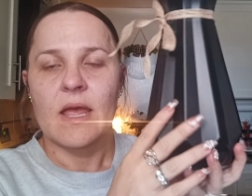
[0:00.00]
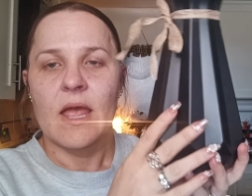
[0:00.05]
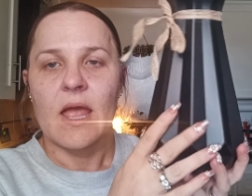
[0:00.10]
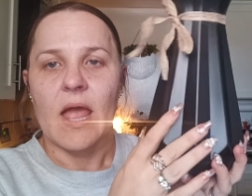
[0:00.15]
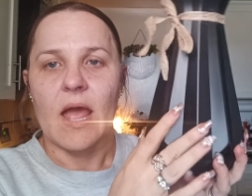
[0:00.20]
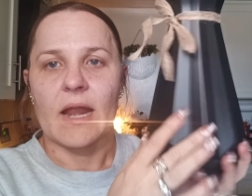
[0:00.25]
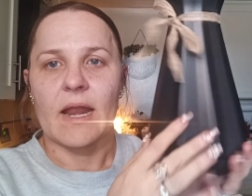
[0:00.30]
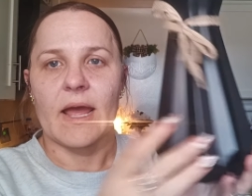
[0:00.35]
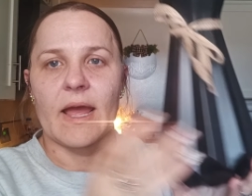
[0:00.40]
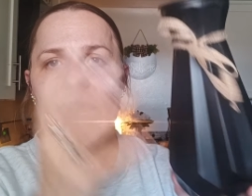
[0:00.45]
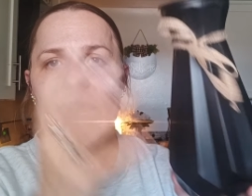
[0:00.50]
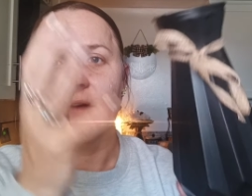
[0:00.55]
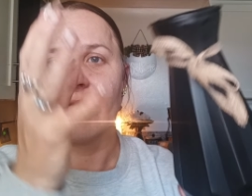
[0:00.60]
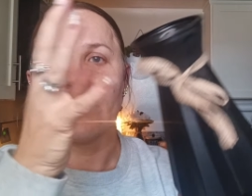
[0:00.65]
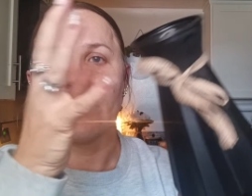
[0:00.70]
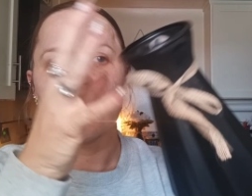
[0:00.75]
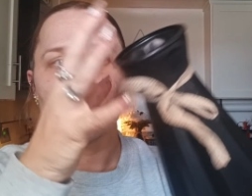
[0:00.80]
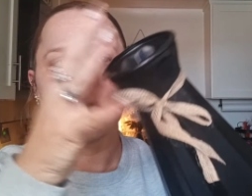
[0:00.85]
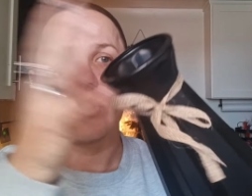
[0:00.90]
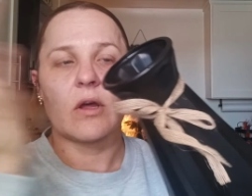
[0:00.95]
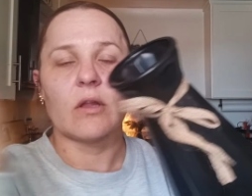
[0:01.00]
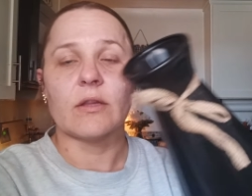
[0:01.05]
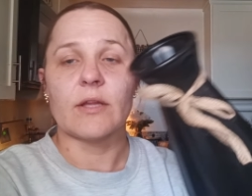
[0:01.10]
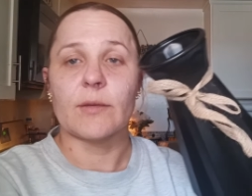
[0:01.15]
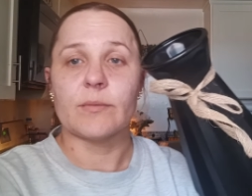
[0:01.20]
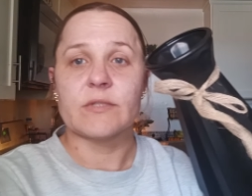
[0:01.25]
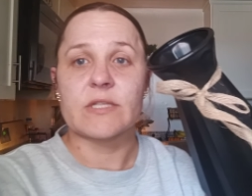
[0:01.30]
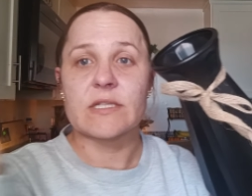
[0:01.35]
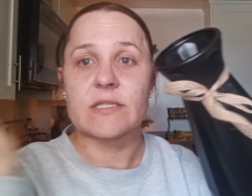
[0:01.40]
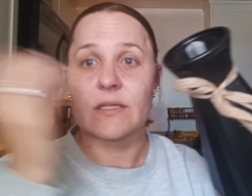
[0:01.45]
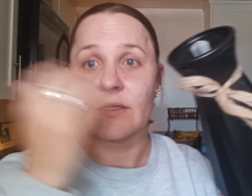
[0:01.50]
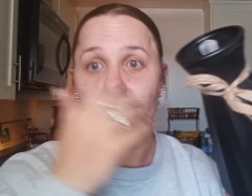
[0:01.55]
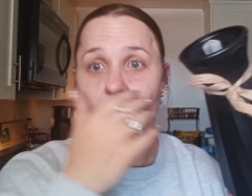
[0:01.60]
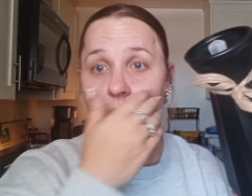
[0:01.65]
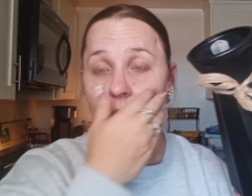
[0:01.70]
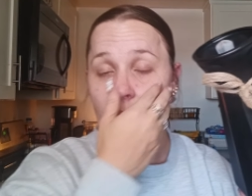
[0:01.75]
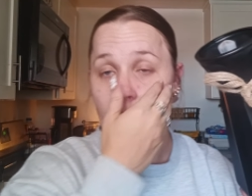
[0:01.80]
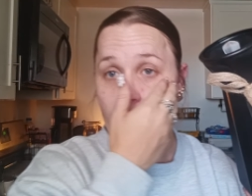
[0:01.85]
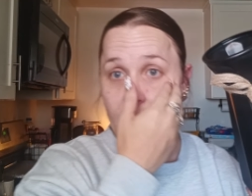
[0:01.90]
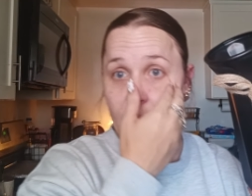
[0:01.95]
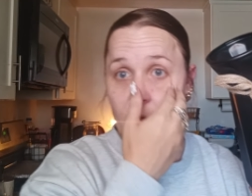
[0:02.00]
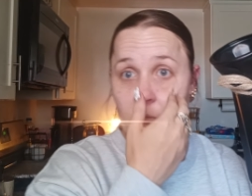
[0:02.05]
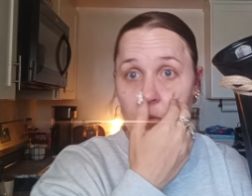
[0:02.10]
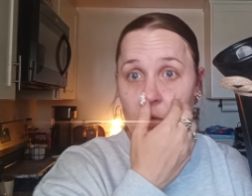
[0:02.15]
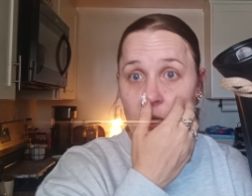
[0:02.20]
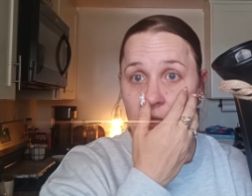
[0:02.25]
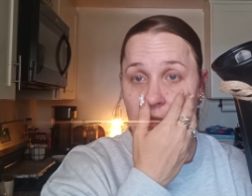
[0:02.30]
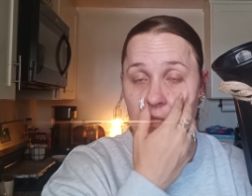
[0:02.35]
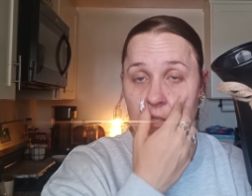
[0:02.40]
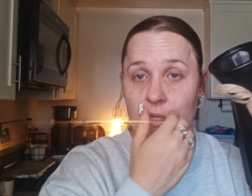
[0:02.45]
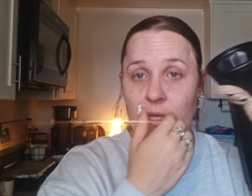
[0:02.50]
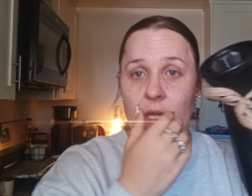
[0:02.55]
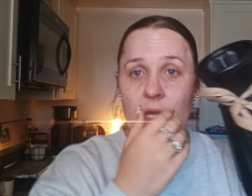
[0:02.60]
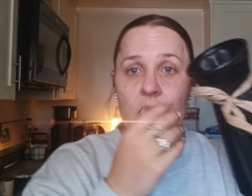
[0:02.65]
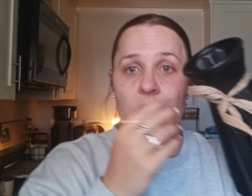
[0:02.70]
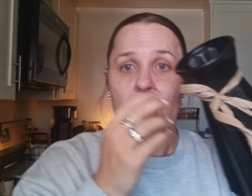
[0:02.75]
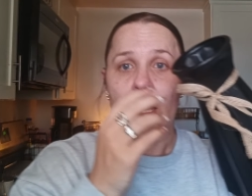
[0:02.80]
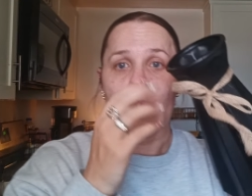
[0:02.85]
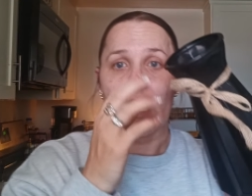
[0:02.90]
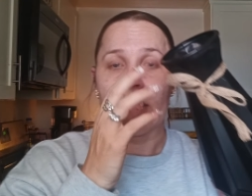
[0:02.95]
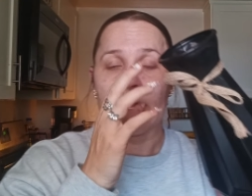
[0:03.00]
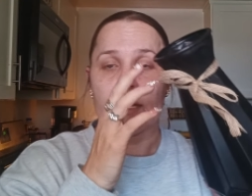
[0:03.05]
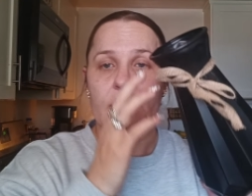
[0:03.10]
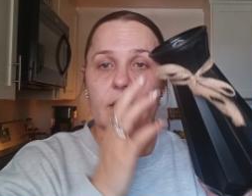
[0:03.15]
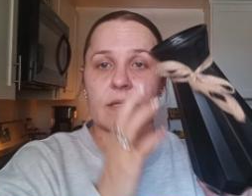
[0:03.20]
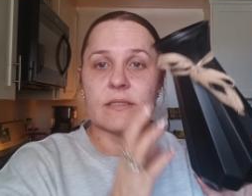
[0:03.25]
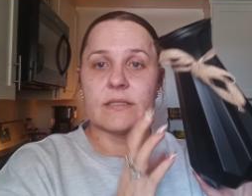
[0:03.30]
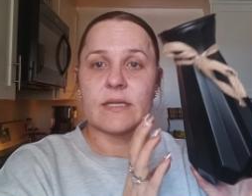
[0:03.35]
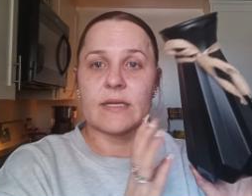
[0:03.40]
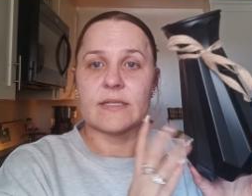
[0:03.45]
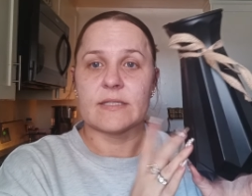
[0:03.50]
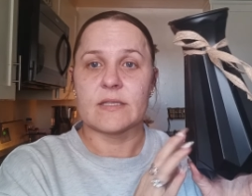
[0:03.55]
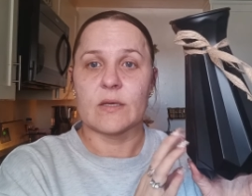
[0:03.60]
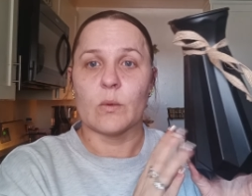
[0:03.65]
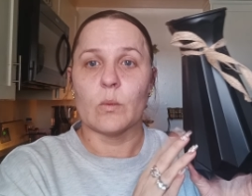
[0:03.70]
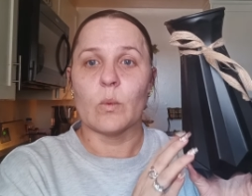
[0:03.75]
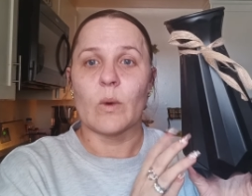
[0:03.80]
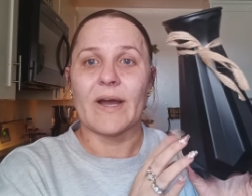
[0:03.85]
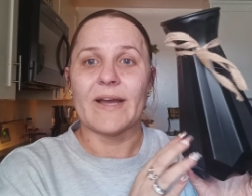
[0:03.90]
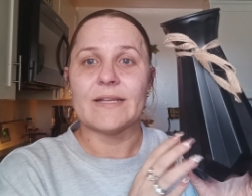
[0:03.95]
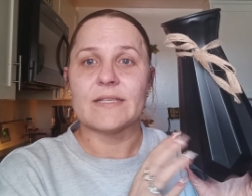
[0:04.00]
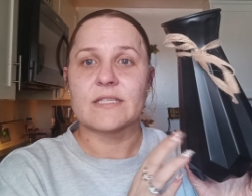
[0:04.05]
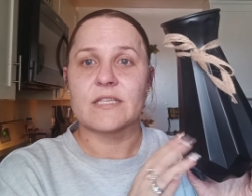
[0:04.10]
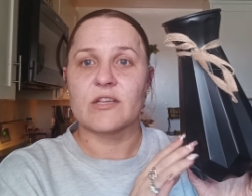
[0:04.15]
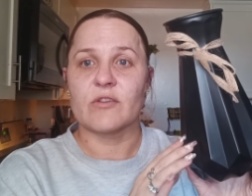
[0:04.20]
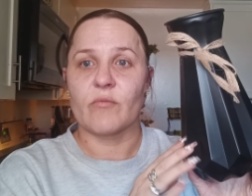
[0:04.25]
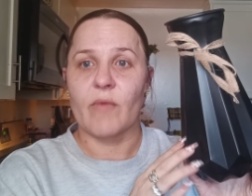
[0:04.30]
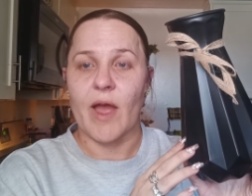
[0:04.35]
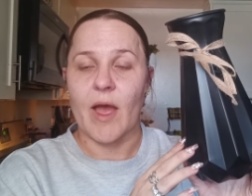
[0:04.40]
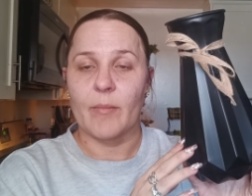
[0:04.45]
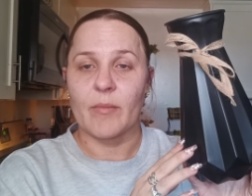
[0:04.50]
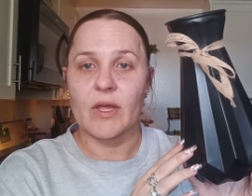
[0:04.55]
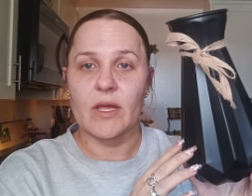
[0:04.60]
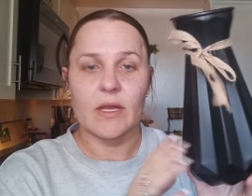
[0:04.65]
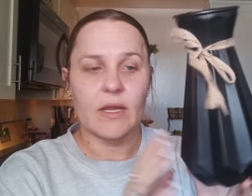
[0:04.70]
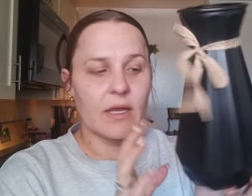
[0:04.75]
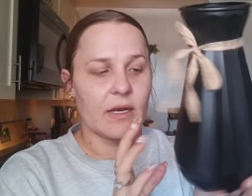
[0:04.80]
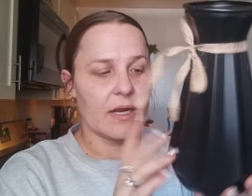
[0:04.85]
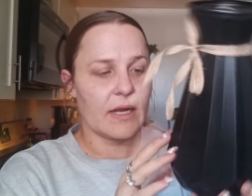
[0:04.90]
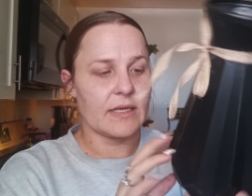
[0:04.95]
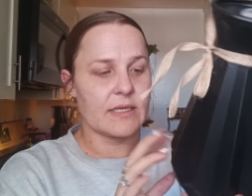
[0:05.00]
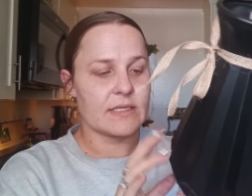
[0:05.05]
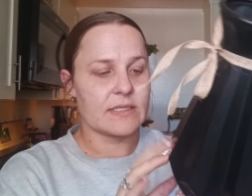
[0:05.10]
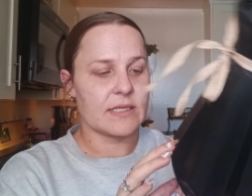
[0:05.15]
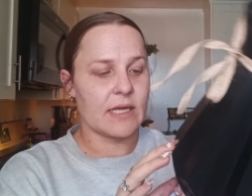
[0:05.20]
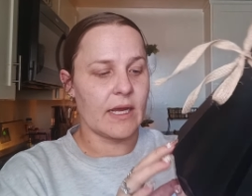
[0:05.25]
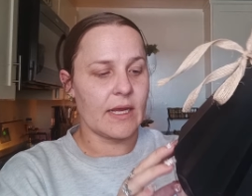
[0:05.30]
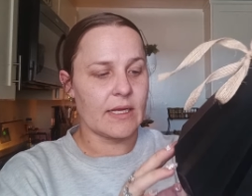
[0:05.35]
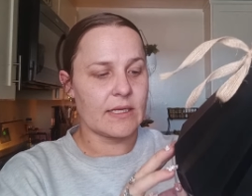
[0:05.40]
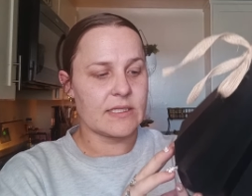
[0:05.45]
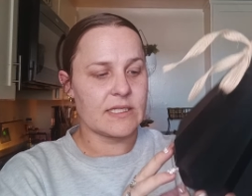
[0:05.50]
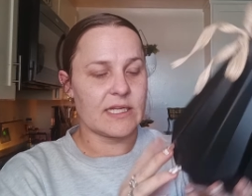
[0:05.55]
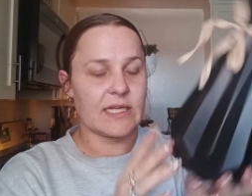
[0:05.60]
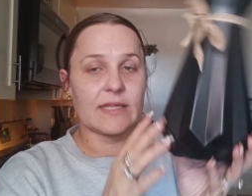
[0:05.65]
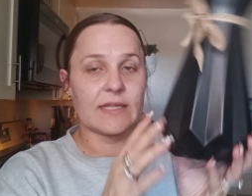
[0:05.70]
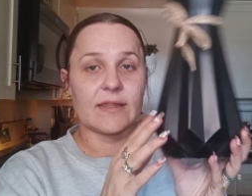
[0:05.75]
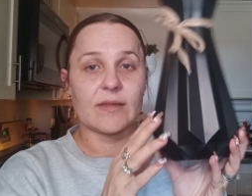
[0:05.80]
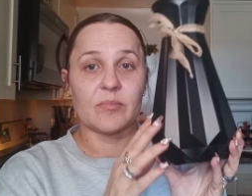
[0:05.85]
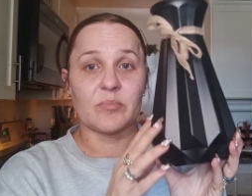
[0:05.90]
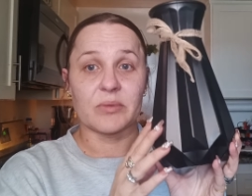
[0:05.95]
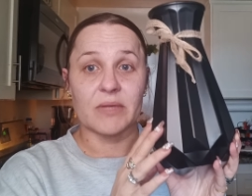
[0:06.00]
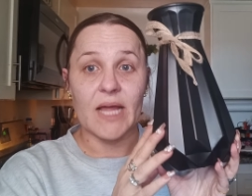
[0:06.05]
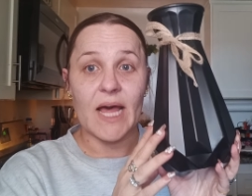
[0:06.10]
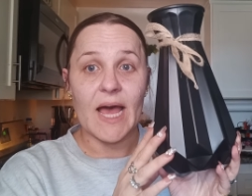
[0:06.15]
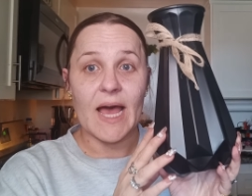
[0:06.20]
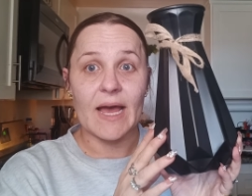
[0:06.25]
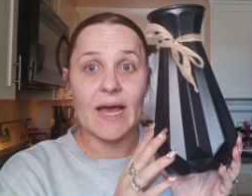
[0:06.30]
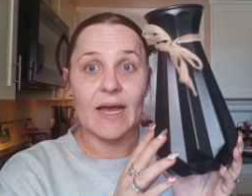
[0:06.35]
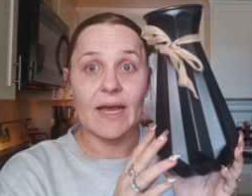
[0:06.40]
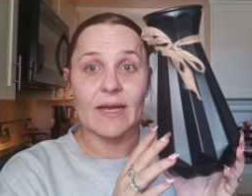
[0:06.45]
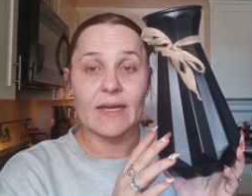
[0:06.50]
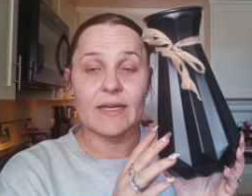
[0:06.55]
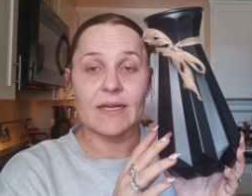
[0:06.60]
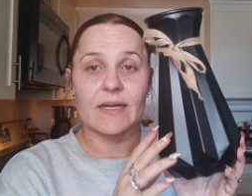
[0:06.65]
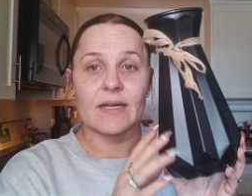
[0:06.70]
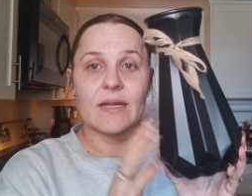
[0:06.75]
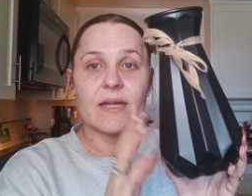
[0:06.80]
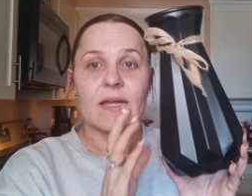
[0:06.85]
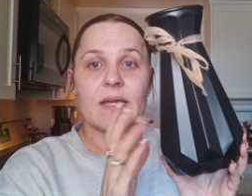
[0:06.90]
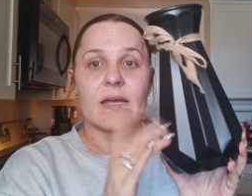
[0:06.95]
And I have eucalyptus in the other one, and it's a white ceramic, and I decided to get the black,